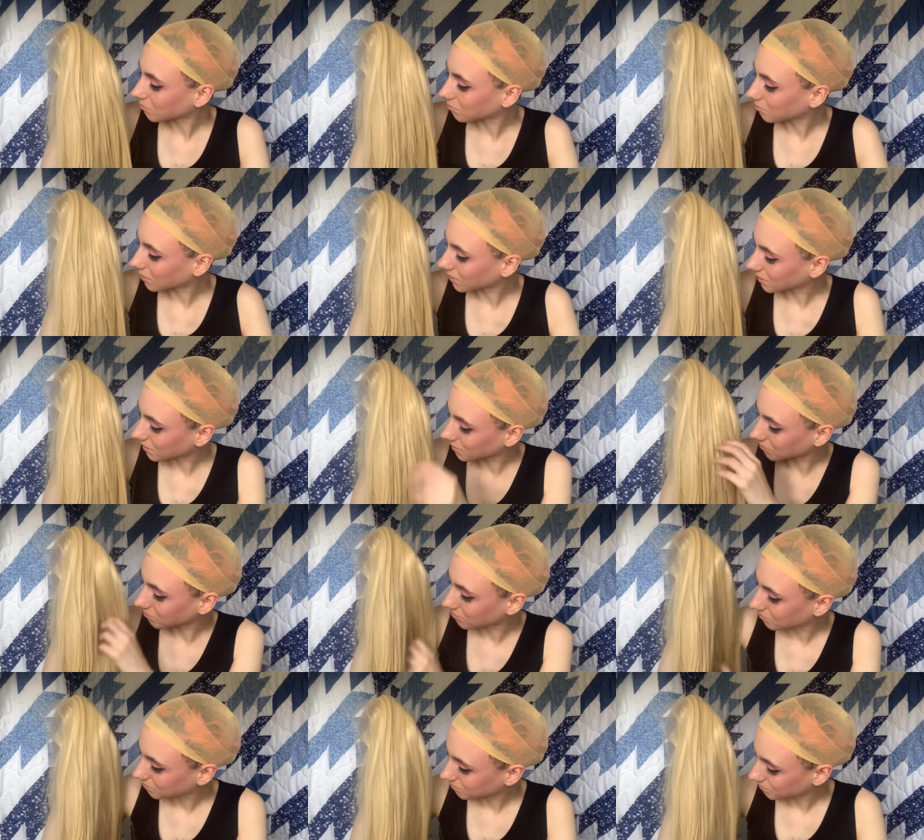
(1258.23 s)
But um
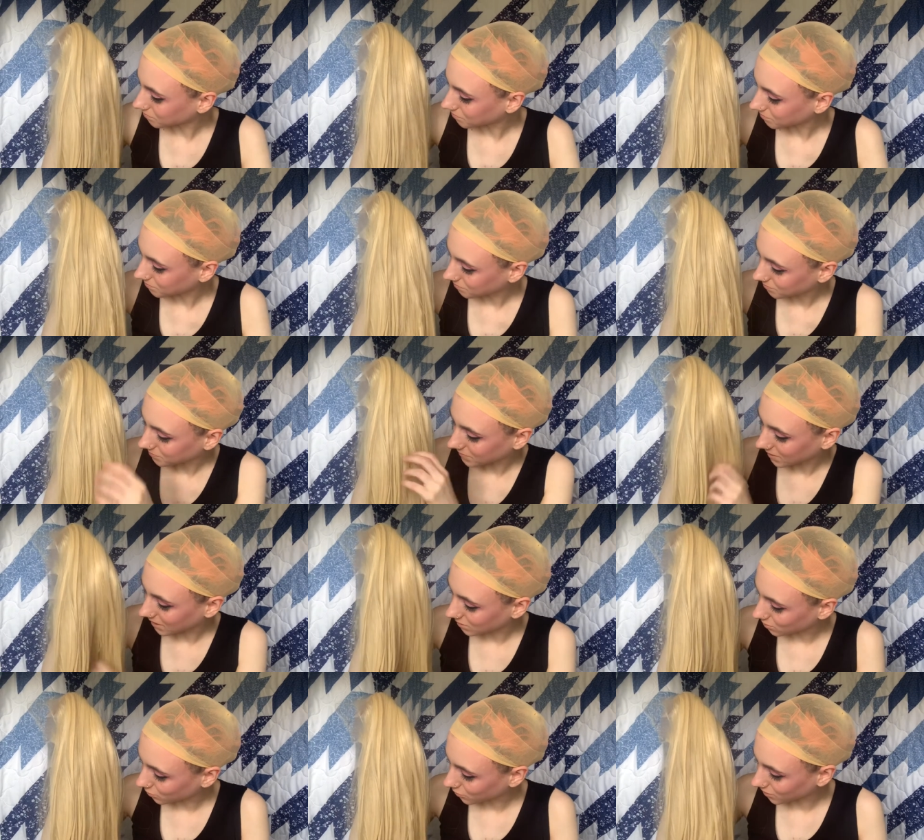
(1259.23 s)

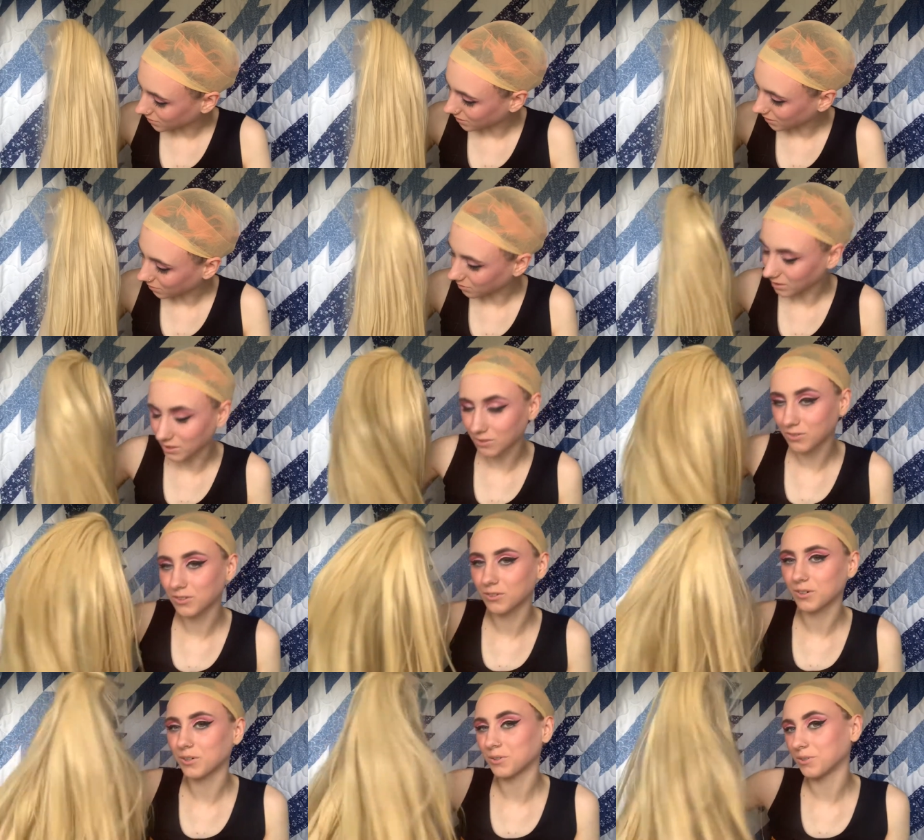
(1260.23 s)
as of right now, I don't know
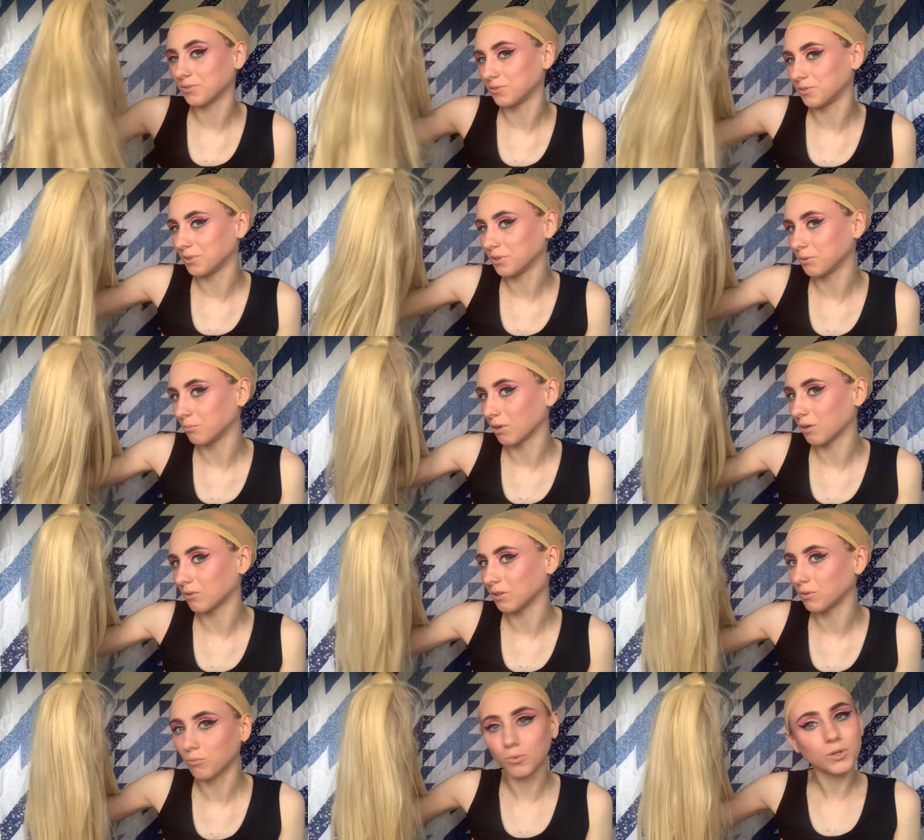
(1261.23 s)
how I feel about
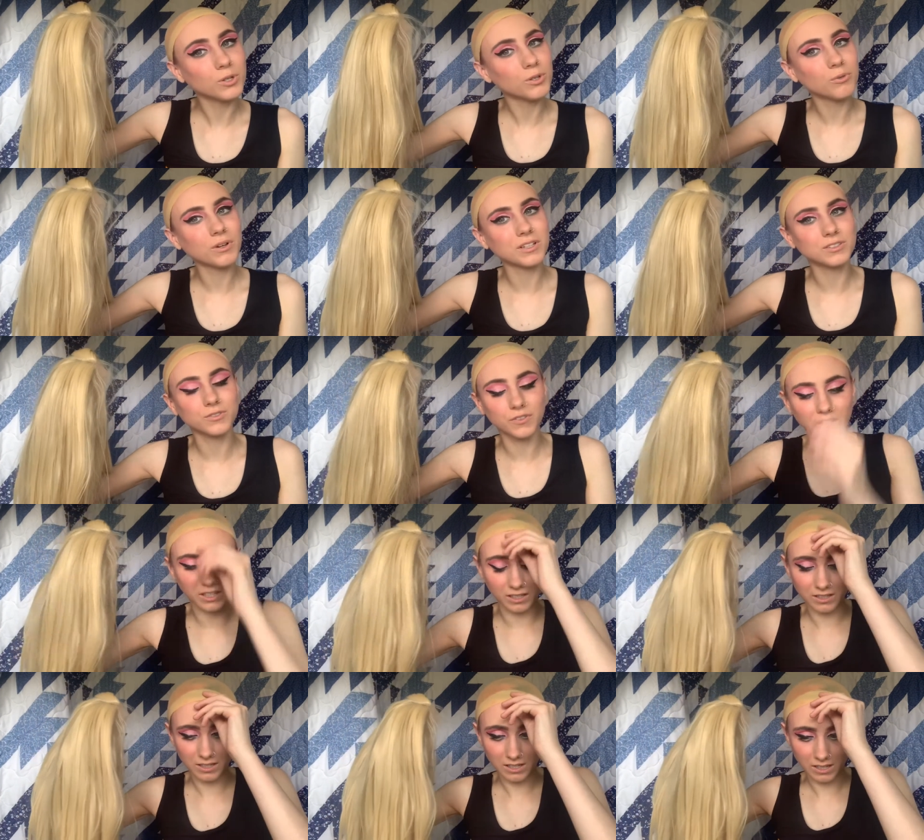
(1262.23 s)
it. What do you guys think?